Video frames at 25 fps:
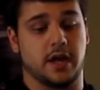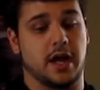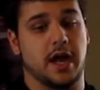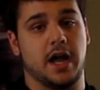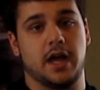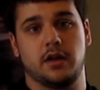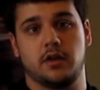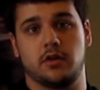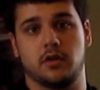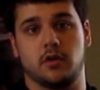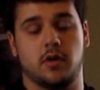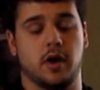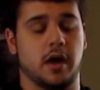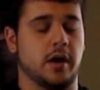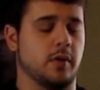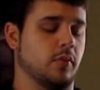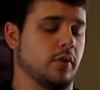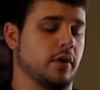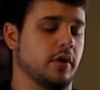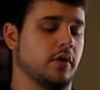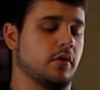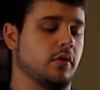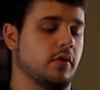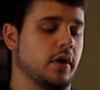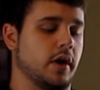I know I
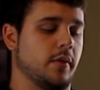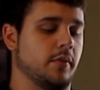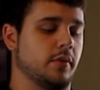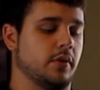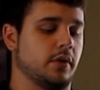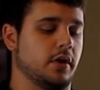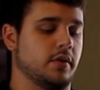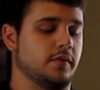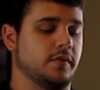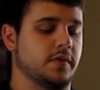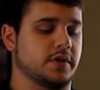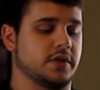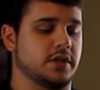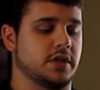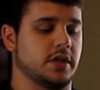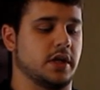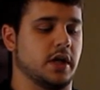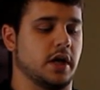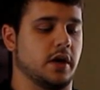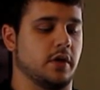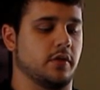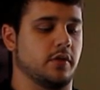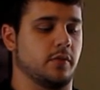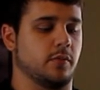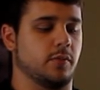will. I would love to see
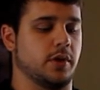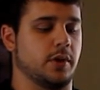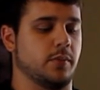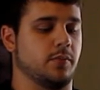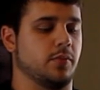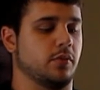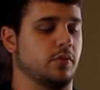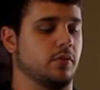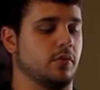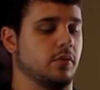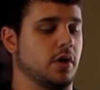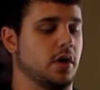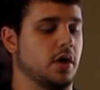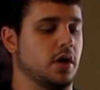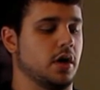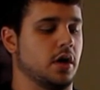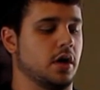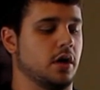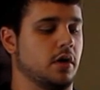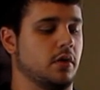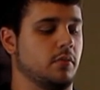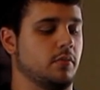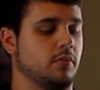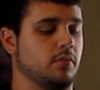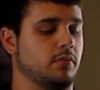how other
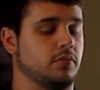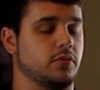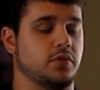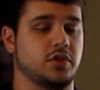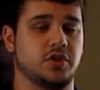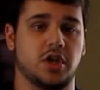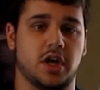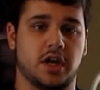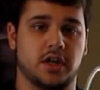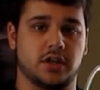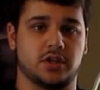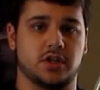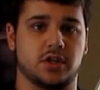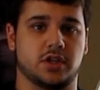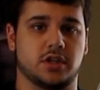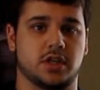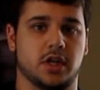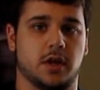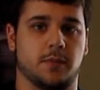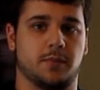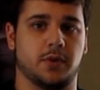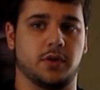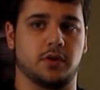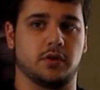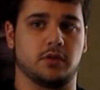people change this
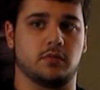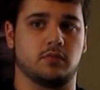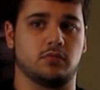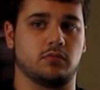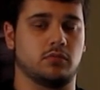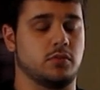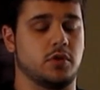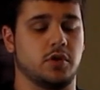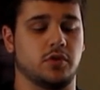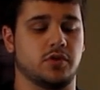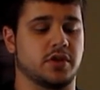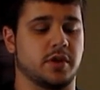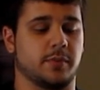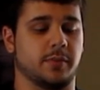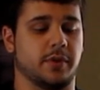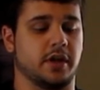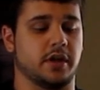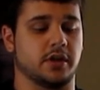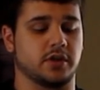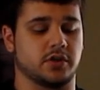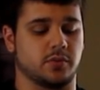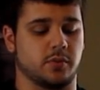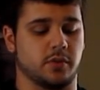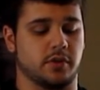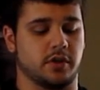up and do something
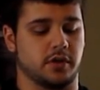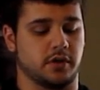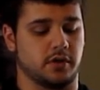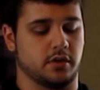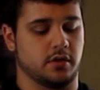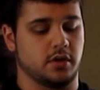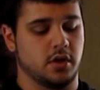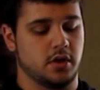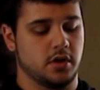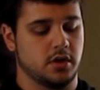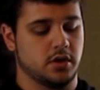else with it.